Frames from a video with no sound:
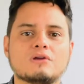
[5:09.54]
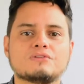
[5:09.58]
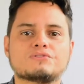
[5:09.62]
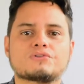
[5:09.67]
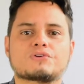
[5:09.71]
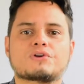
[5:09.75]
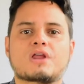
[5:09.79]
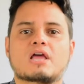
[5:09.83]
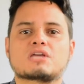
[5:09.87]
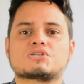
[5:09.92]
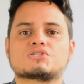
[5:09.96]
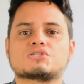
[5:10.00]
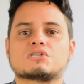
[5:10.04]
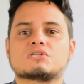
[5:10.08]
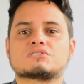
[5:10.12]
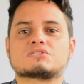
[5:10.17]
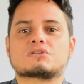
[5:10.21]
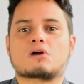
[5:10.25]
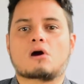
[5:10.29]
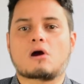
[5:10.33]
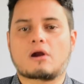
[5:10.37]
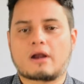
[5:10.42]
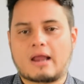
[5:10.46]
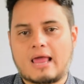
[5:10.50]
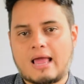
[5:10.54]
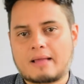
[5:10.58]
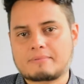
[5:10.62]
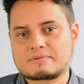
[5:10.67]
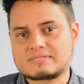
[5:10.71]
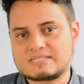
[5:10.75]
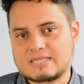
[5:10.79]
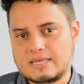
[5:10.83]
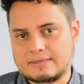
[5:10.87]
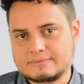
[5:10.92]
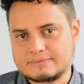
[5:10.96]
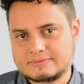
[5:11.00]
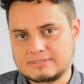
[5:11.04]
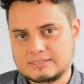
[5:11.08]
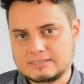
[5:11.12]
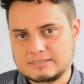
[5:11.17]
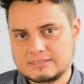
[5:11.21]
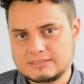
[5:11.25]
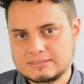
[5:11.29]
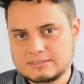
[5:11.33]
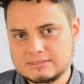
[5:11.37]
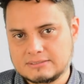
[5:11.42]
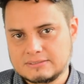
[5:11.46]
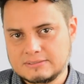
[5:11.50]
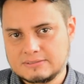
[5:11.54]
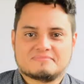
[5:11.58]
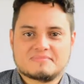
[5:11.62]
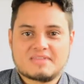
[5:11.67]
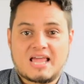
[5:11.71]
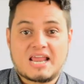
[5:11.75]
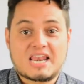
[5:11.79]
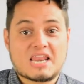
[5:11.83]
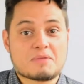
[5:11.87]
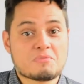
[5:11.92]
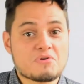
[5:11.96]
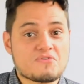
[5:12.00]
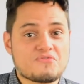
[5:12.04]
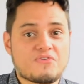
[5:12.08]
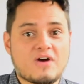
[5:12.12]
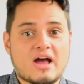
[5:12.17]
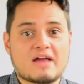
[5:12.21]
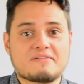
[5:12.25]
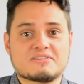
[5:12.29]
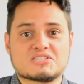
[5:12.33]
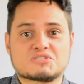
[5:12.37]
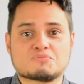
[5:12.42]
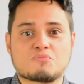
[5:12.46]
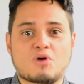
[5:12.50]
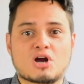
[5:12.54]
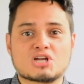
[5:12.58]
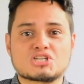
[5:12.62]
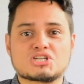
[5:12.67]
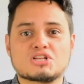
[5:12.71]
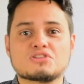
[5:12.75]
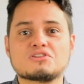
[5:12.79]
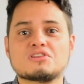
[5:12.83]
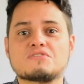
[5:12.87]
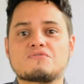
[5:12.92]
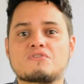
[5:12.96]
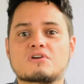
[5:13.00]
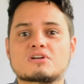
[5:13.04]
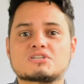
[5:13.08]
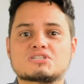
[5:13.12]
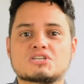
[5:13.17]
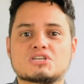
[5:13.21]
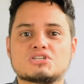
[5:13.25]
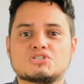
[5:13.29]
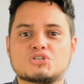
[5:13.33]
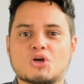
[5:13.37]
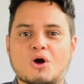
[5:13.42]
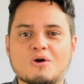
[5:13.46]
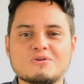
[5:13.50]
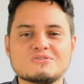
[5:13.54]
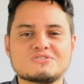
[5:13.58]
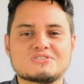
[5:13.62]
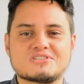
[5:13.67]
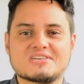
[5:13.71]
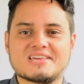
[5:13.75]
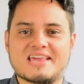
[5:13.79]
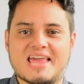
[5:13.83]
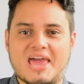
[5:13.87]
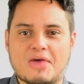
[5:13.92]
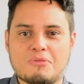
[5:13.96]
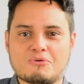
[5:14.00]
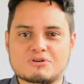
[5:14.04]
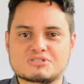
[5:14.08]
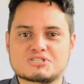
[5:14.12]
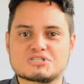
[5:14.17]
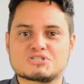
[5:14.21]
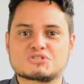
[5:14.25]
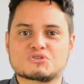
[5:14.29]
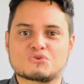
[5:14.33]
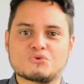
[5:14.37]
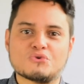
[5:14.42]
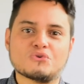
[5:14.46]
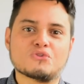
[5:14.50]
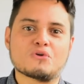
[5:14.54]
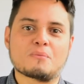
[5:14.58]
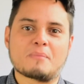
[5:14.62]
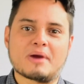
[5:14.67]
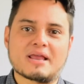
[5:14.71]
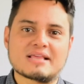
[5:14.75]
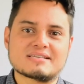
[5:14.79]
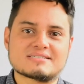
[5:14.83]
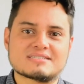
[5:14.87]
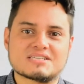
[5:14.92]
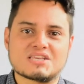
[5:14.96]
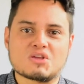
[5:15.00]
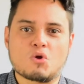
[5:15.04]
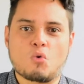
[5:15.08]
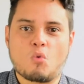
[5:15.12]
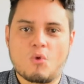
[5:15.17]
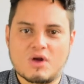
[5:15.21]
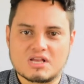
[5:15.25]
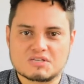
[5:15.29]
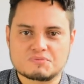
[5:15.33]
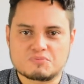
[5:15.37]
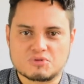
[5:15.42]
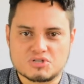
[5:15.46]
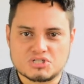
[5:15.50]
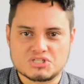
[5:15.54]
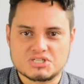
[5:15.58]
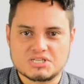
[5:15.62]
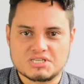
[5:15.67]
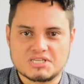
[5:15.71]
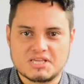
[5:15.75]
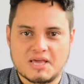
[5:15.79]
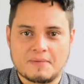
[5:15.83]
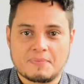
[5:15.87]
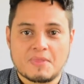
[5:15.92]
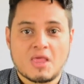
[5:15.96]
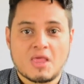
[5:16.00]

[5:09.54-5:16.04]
internationals are accepted. And number five is Marshall University Joan C. Edwards School of Medicine in West Virginia,